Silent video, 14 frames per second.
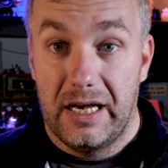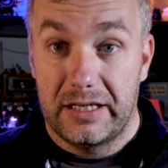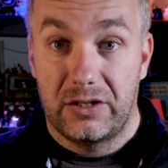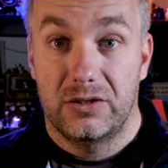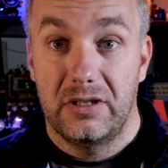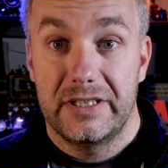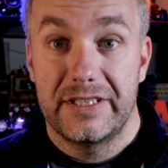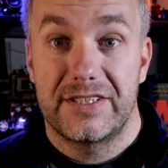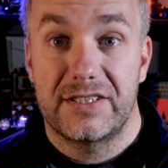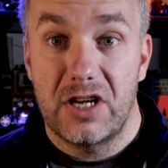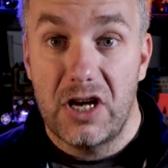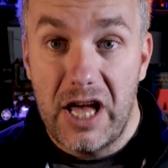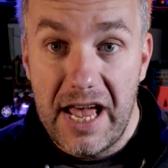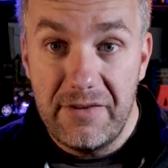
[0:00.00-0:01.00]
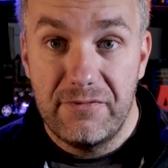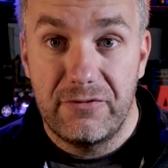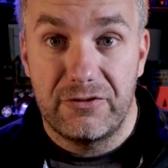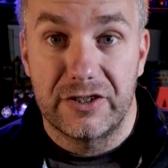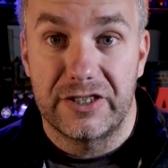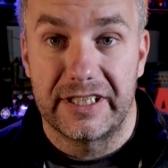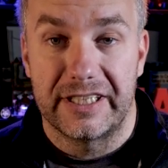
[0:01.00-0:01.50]
I'm gonna list
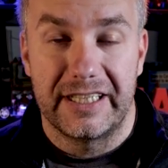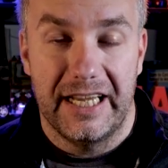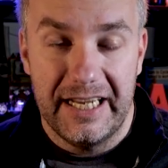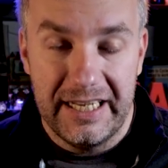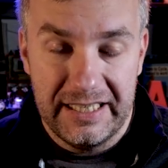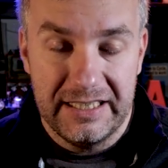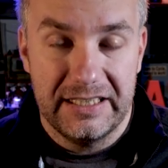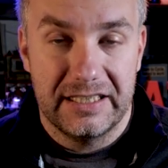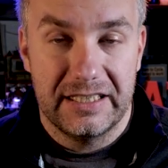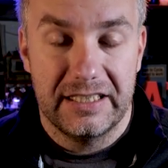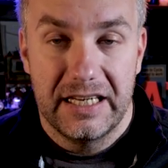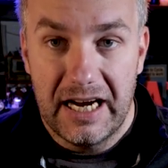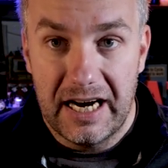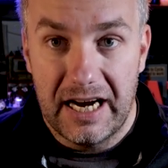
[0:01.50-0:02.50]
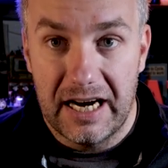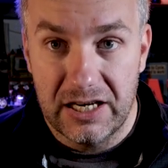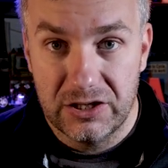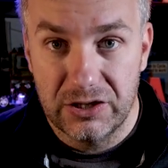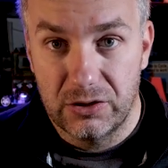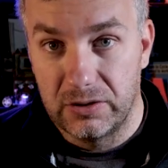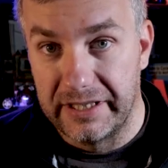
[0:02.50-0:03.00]
everything in the
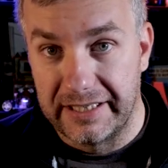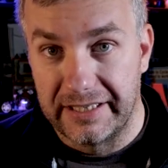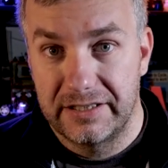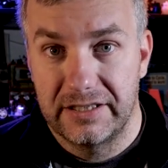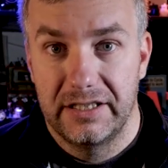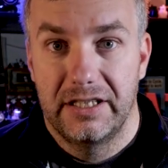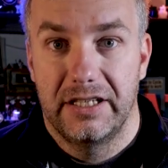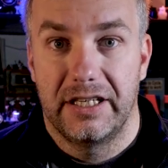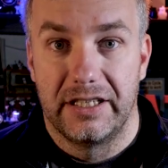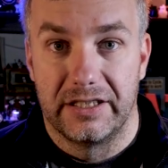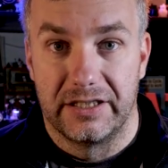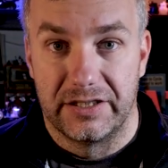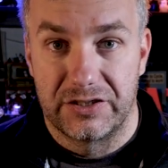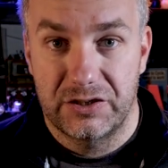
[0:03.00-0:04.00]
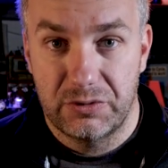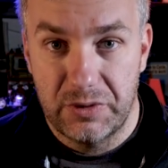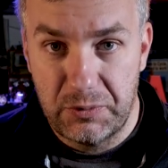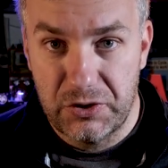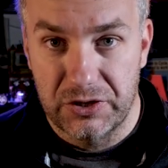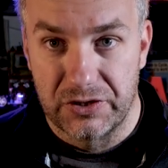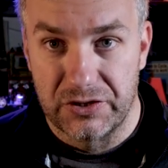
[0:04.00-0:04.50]
article linked in the
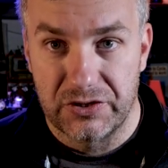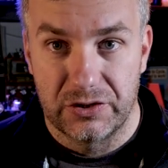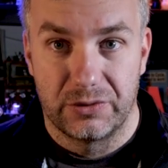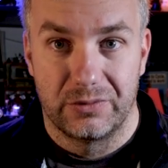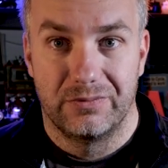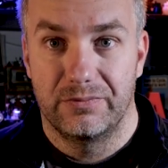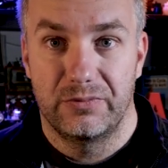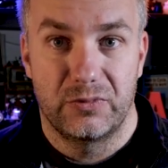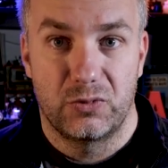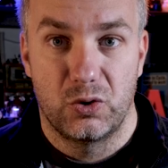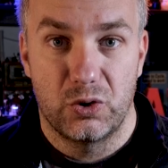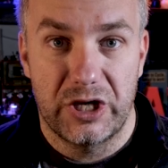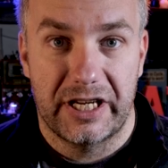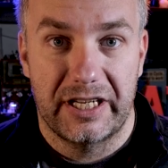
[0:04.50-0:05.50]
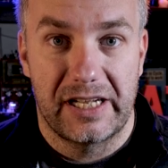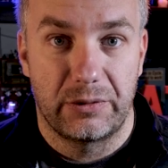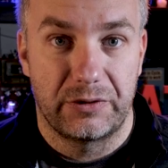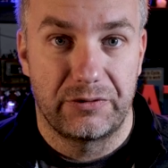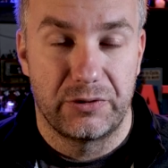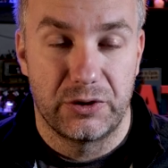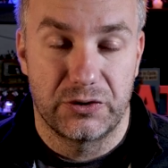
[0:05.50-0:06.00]
description, so do check it
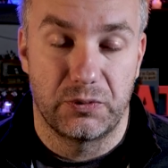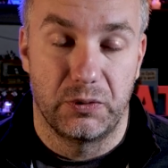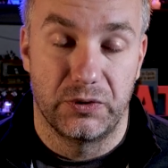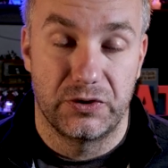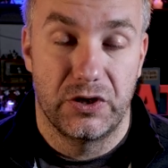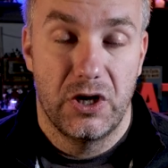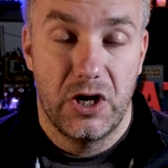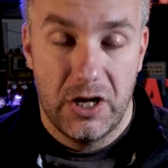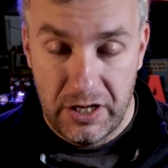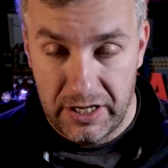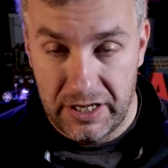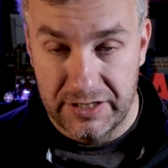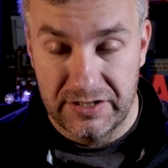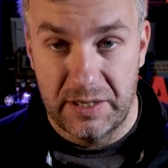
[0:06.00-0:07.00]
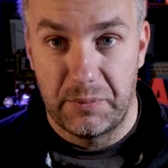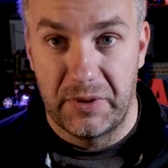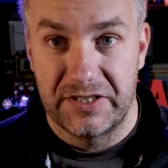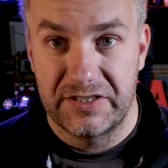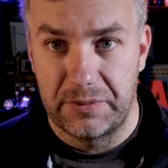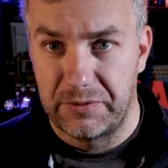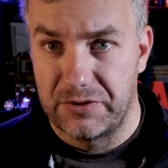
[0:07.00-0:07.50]
out if you just want a
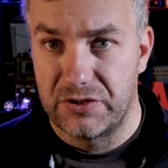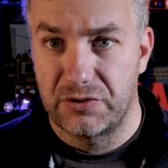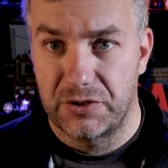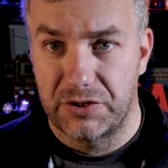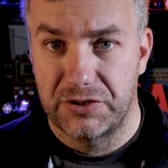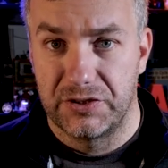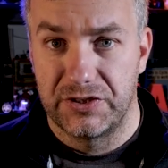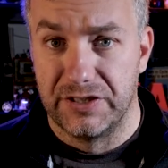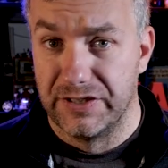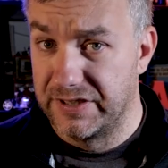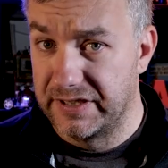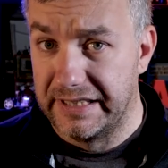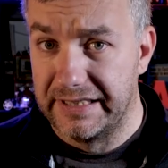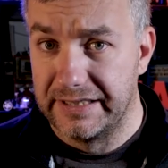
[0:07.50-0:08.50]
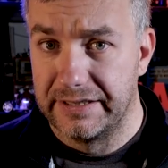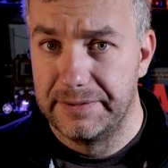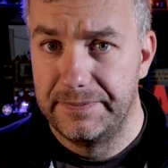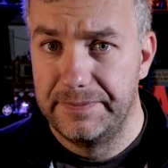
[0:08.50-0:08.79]
step-by-step instructions instead.